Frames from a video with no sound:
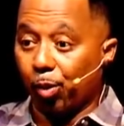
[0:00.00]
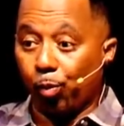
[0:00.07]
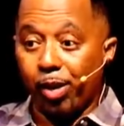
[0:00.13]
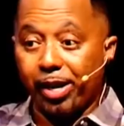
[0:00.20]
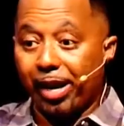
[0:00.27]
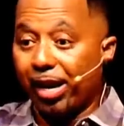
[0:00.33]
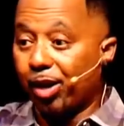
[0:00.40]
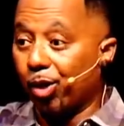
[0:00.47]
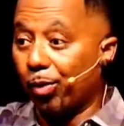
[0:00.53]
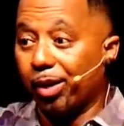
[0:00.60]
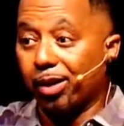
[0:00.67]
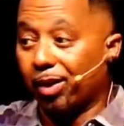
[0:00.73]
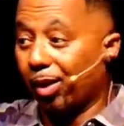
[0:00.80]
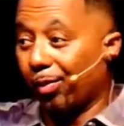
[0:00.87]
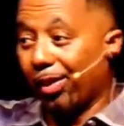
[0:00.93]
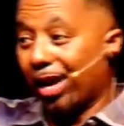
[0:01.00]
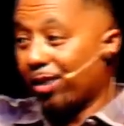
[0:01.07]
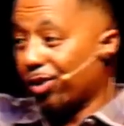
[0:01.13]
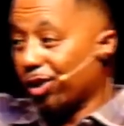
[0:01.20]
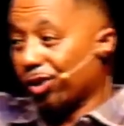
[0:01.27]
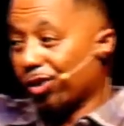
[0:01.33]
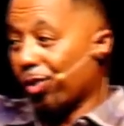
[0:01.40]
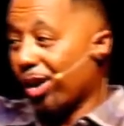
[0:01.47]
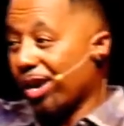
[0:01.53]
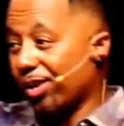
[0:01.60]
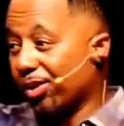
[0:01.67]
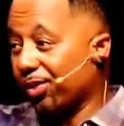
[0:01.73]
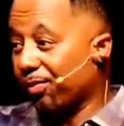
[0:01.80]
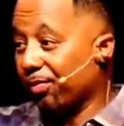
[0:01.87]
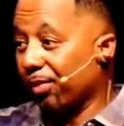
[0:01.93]
that we can't do anything without Jesus
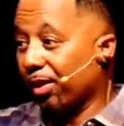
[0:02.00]
Christ.